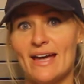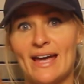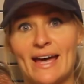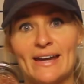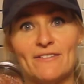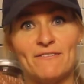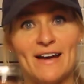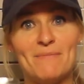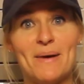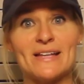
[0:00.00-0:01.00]
And
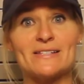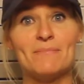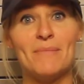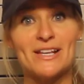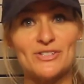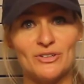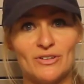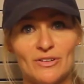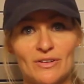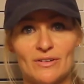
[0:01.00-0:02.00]
5 pounds of
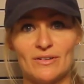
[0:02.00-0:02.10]
muscle,